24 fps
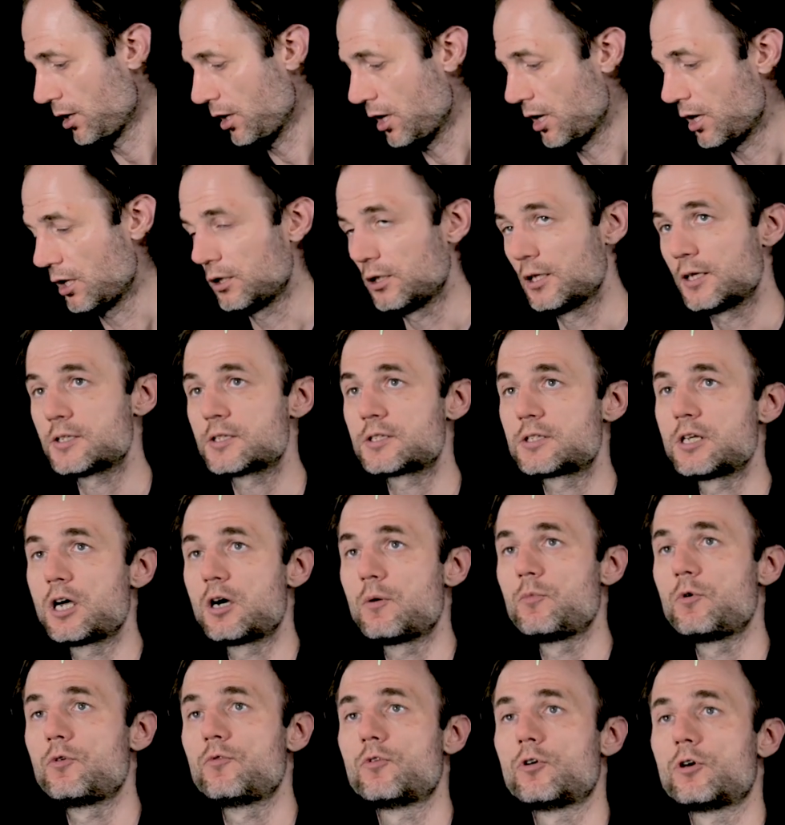Let's
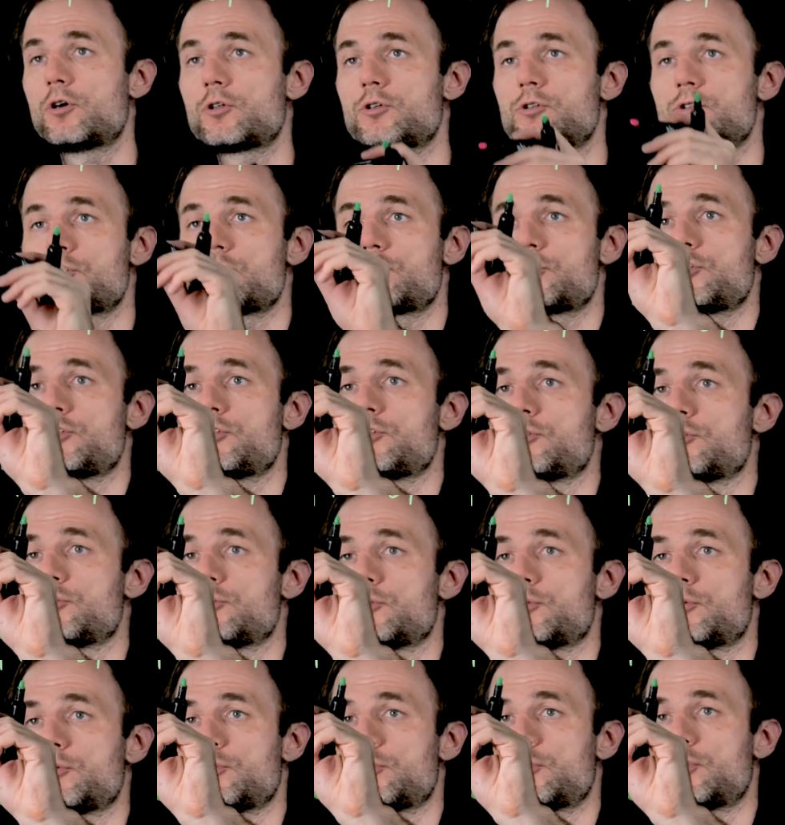now move on
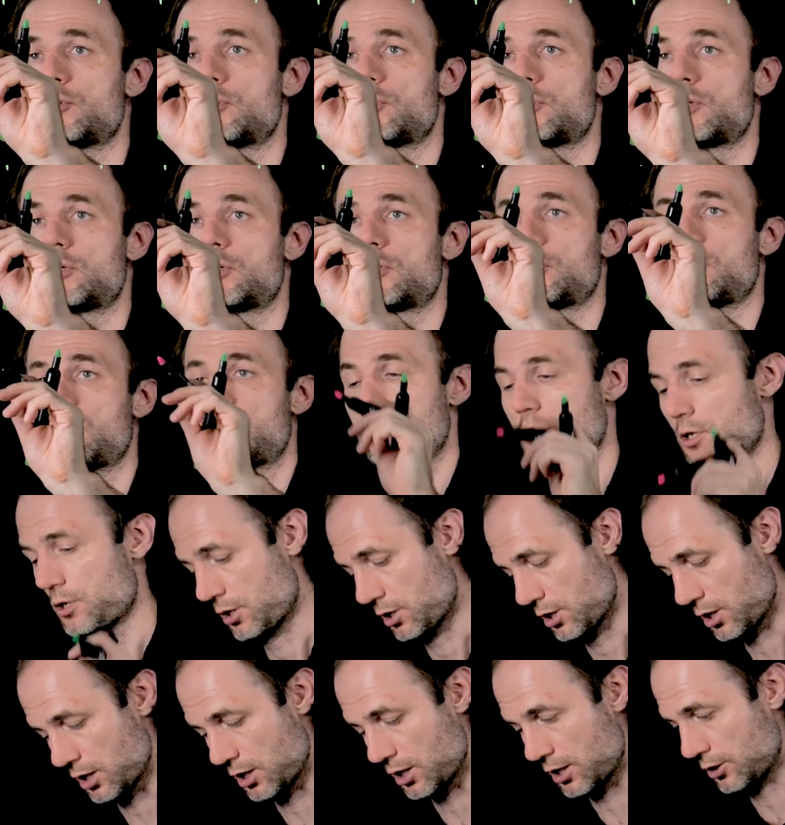to
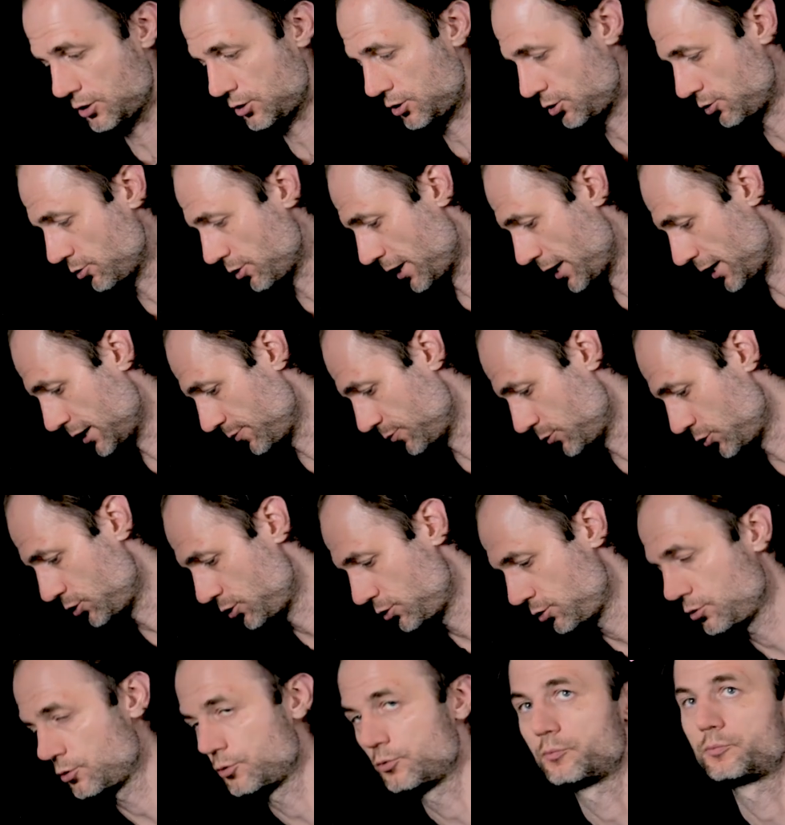item
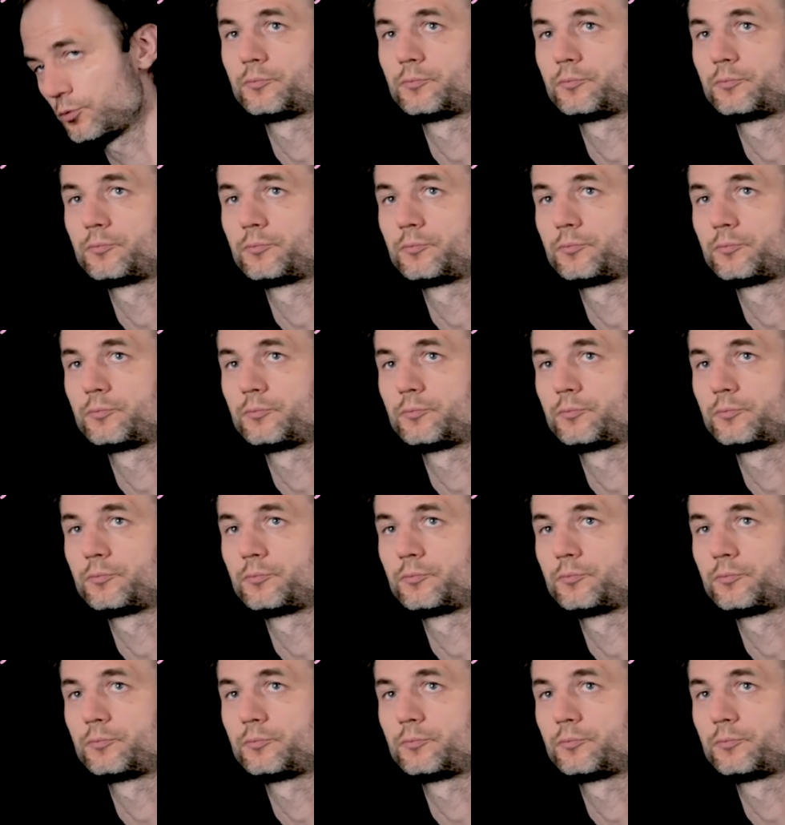2,